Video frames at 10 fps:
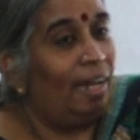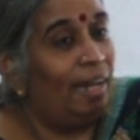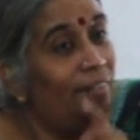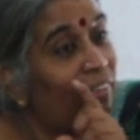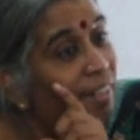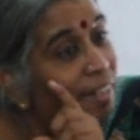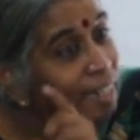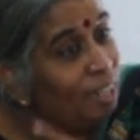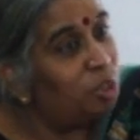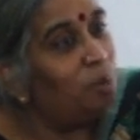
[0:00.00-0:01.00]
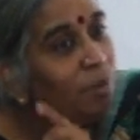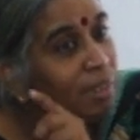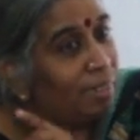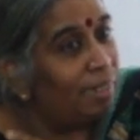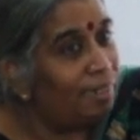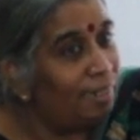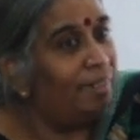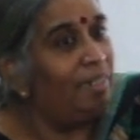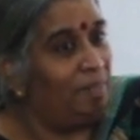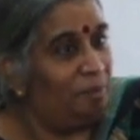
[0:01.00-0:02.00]
and if it leads towards a
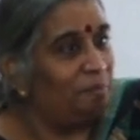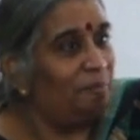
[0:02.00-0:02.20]
degree,